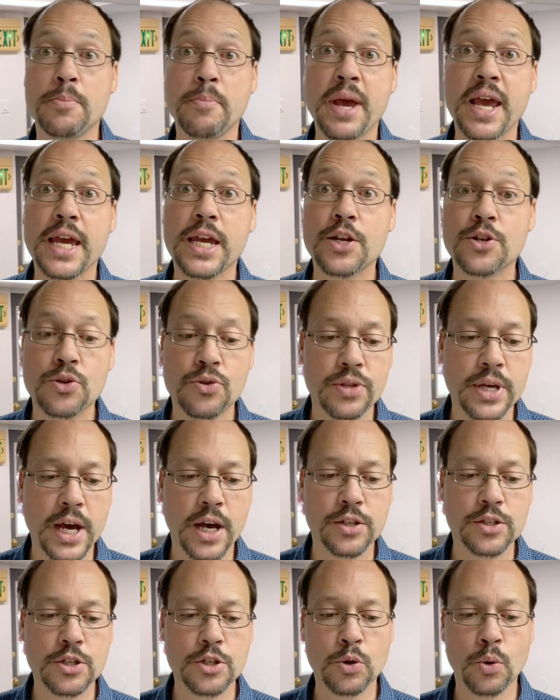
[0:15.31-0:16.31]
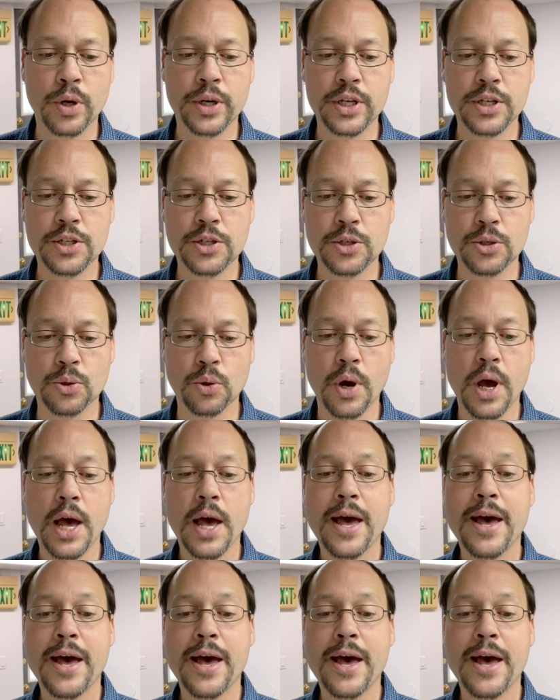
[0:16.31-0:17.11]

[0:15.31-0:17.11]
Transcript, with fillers: May 2022.